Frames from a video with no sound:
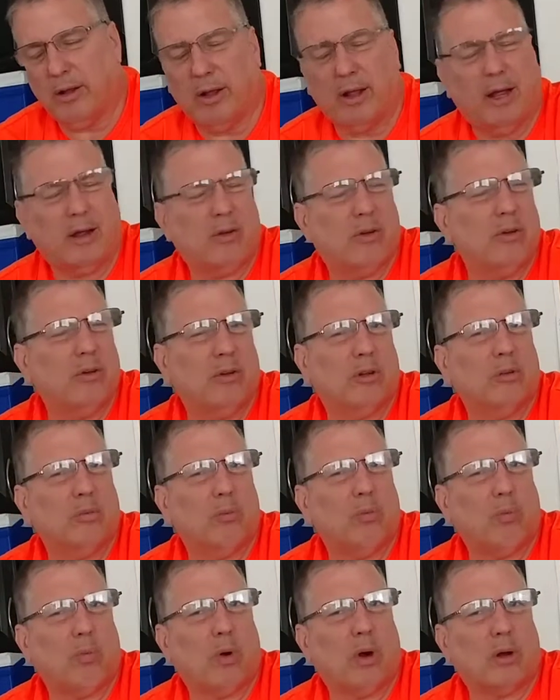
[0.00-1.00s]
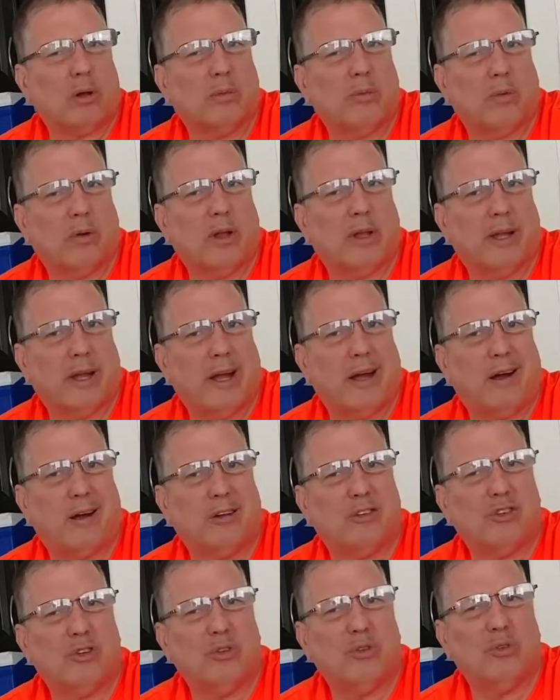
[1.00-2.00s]
I couldn't work
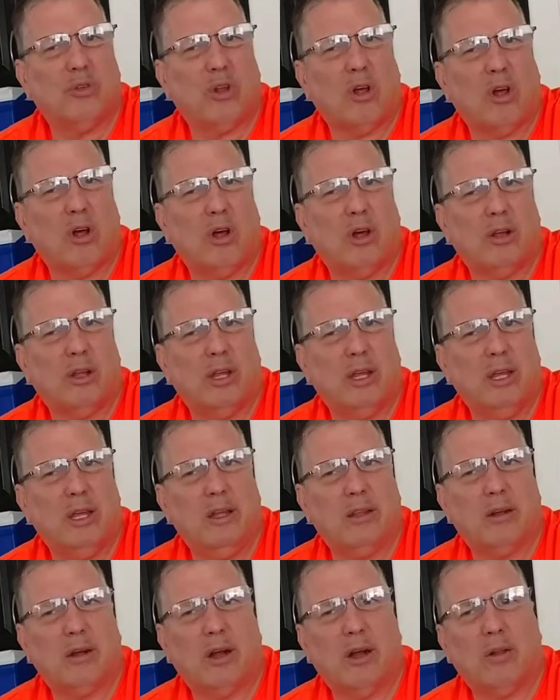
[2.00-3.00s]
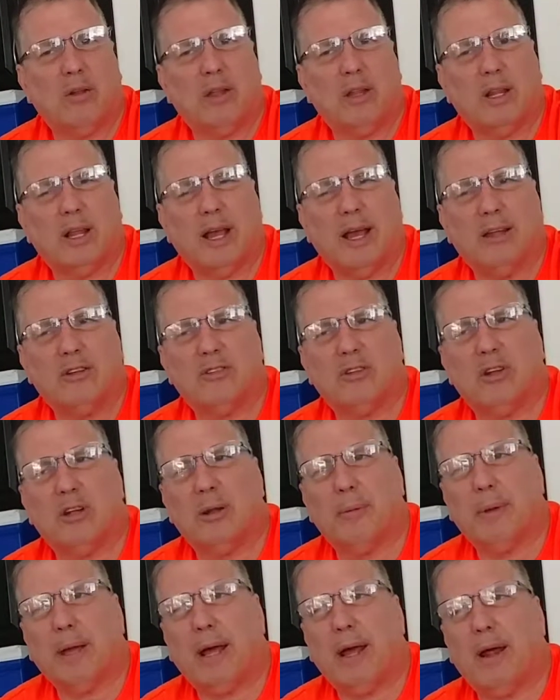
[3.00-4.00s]
there too long either. I only lasted
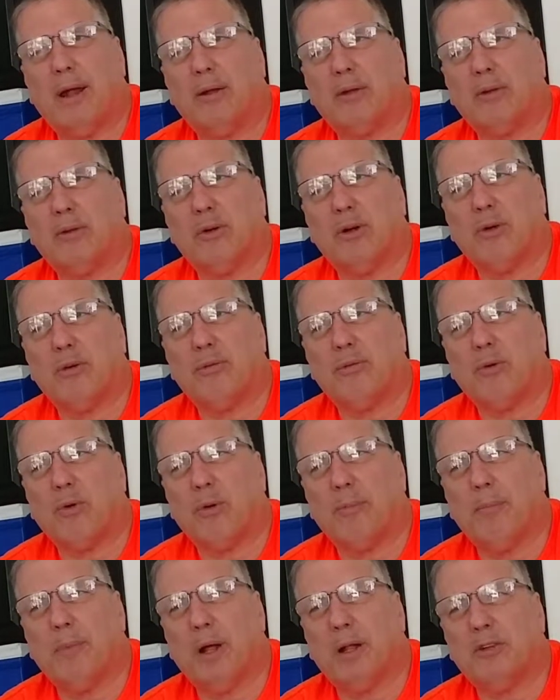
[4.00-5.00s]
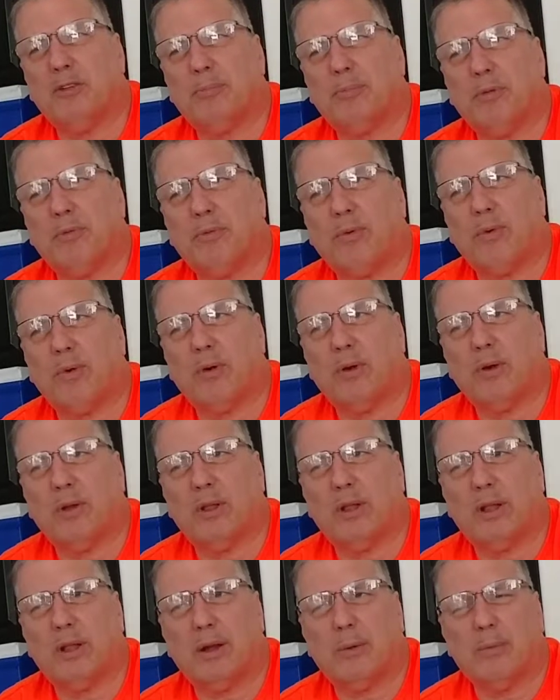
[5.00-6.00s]
about 3 or 4 months before
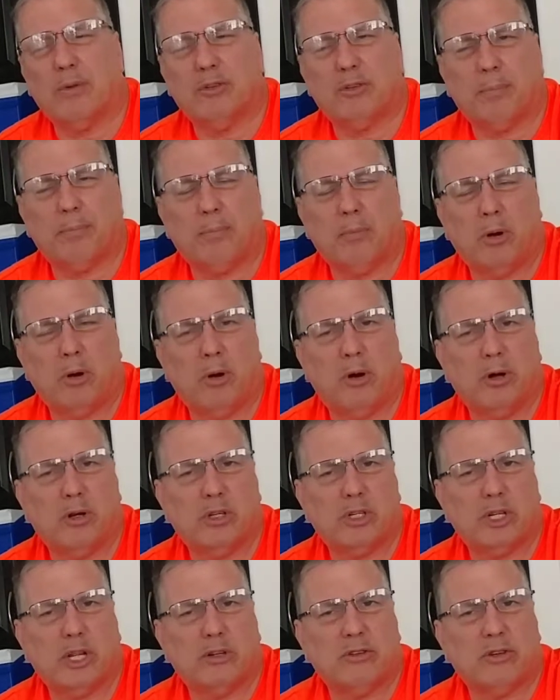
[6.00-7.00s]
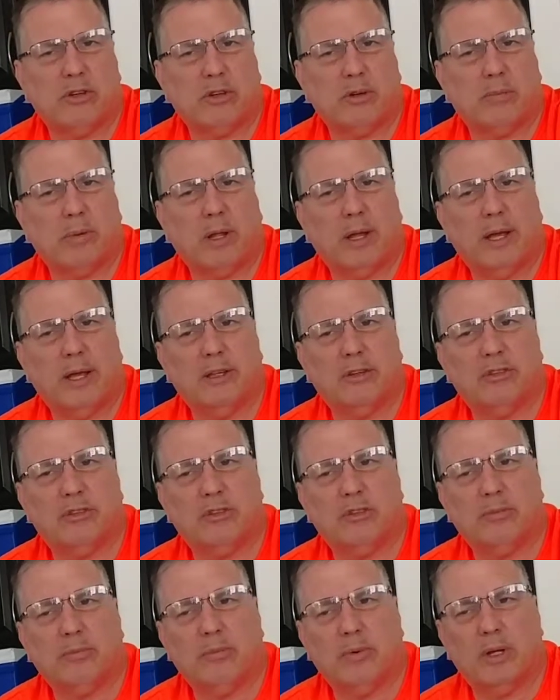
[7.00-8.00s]
there was a merge that took
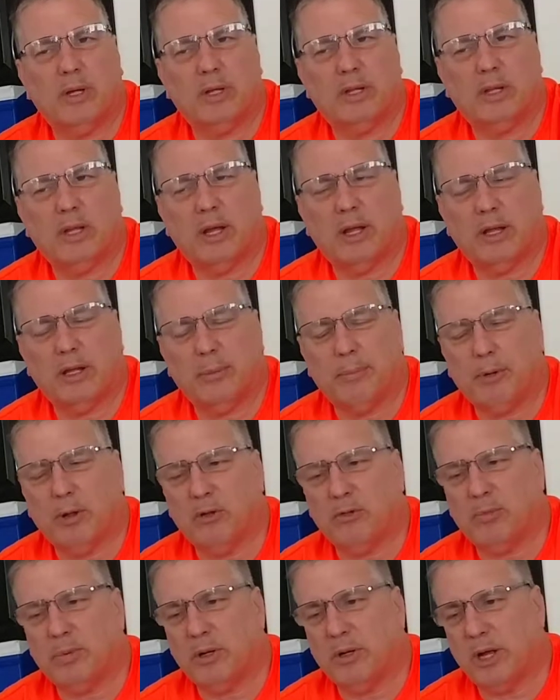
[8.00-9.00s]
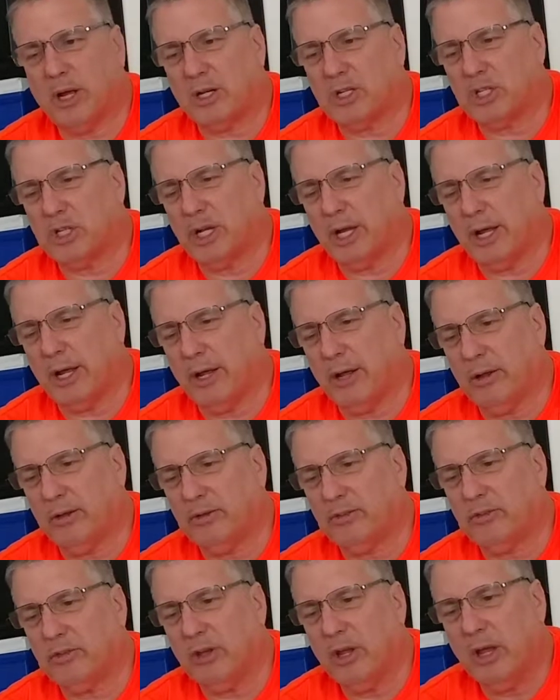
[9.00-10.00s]
place with the post-production
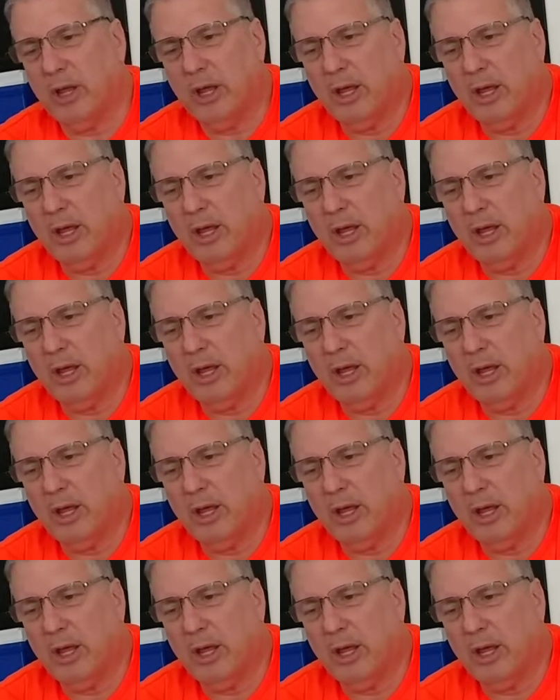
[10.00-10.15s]
house.